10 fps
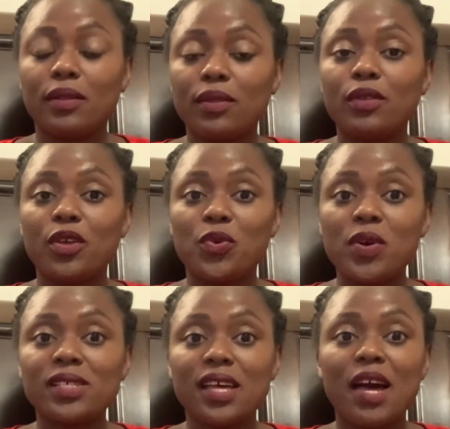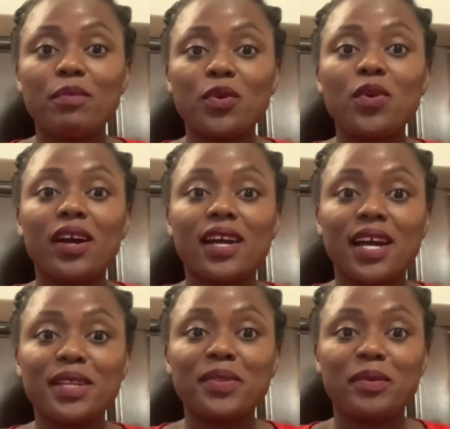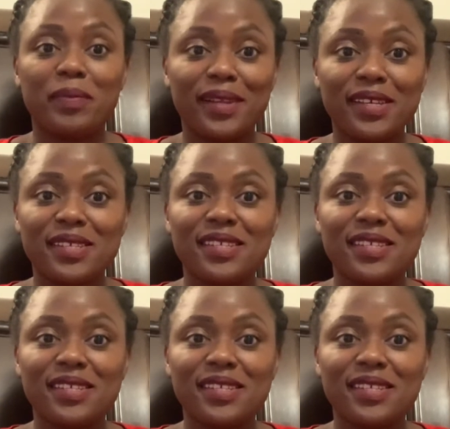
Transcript: US Army who are guarding the place.